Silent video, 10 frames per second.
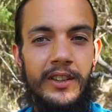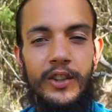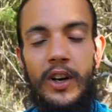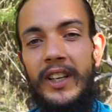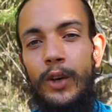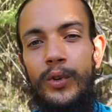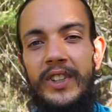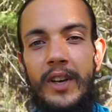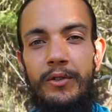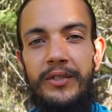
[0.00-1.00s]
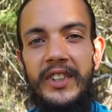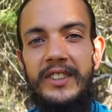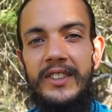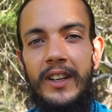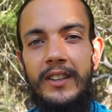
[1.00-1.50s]
you can't get all these other things
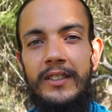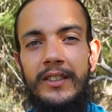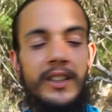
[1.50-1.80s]
done.